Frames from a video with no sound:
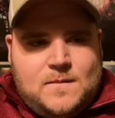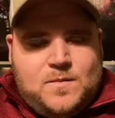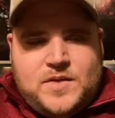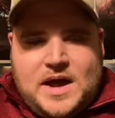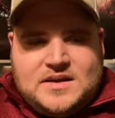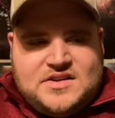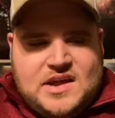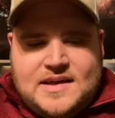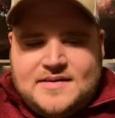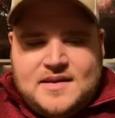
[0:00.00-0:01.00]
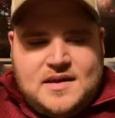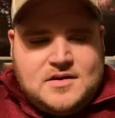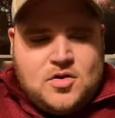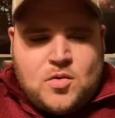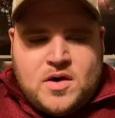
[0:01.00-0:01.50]
that cheesy,
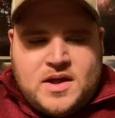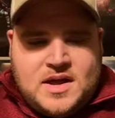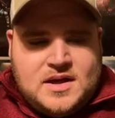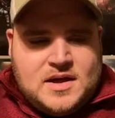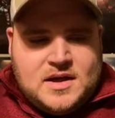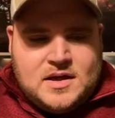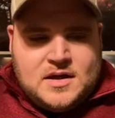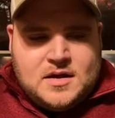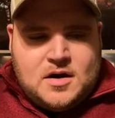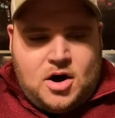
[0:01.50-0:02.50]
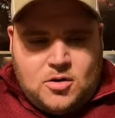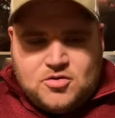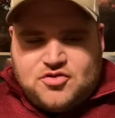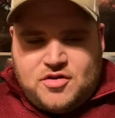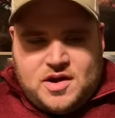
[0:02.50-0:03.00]
corny,
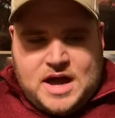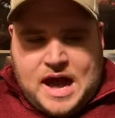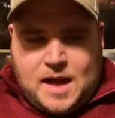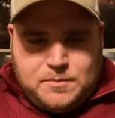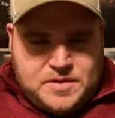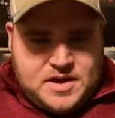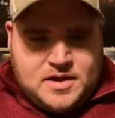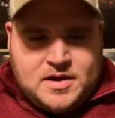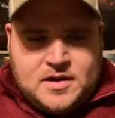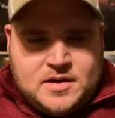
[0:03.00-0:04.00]
ultra-happy